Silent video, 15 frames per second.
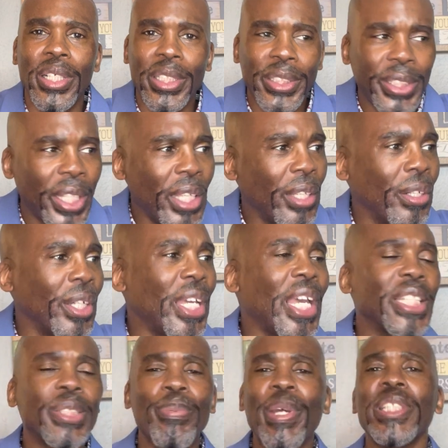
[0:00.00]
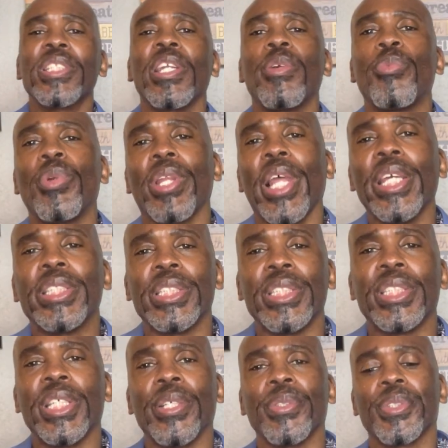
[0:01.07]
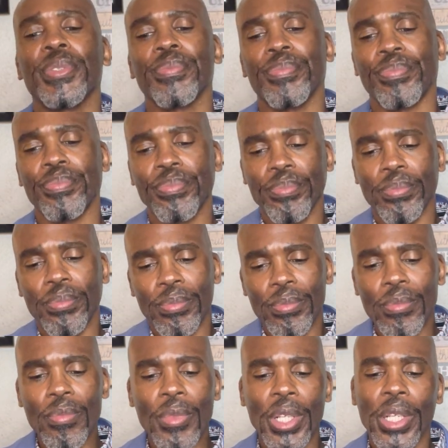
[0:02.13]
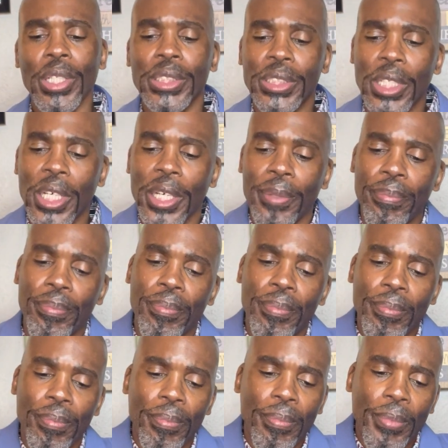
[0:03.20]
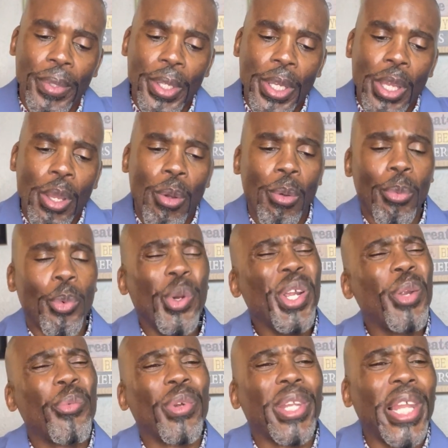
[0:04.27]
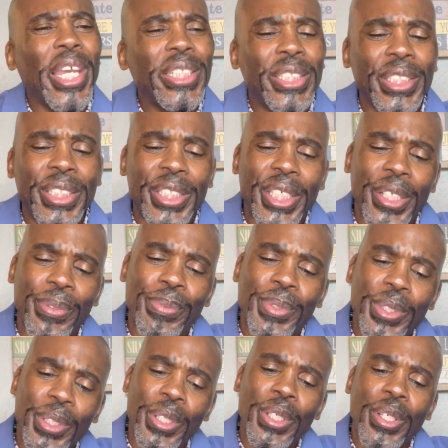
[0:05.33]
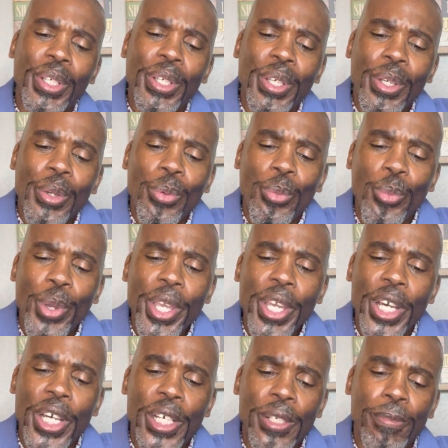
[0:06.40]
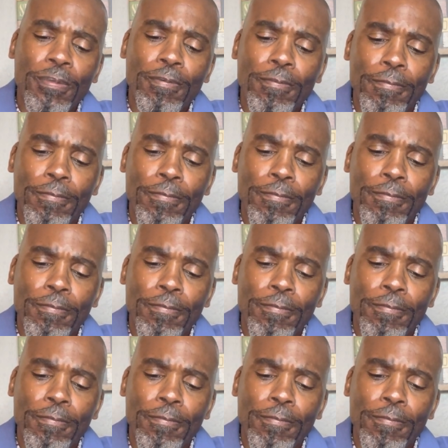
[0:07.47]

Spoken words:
a skill, especially in relationships. So when we're in relationships, we do